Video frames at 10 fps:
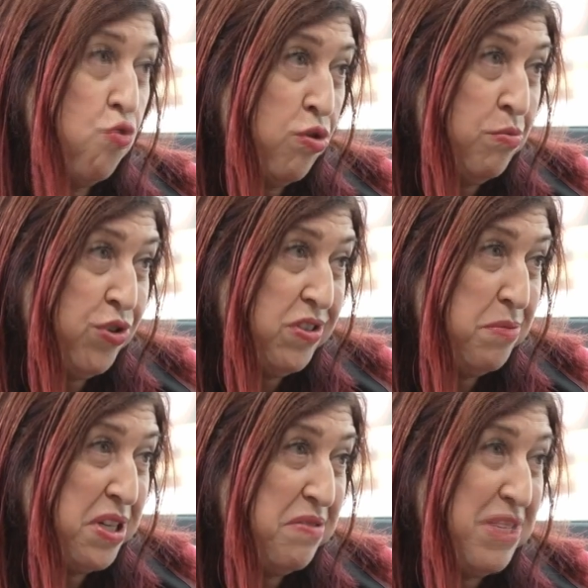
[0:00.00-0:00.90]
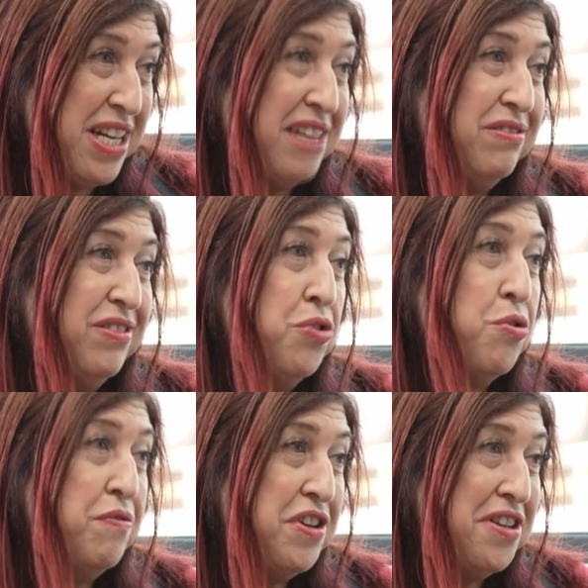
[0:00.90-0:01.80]
it's normal to be a bit
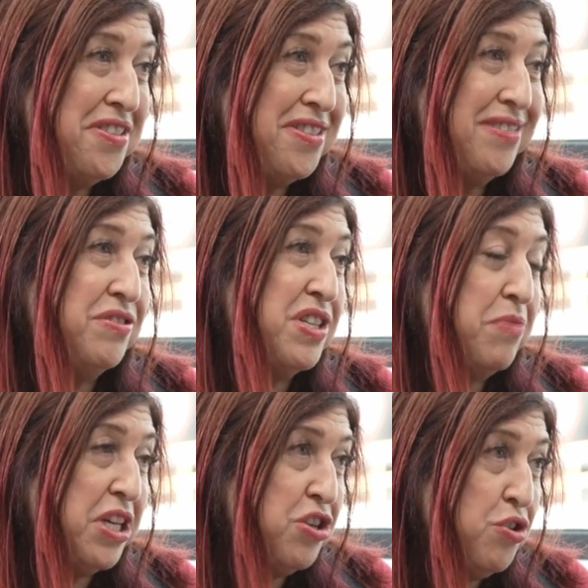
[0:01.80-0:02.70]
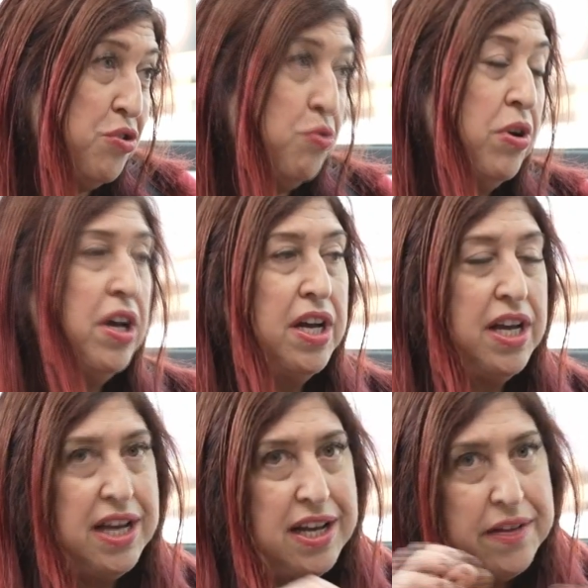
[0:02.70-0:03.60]
nervous, yeah. something new. Yeah.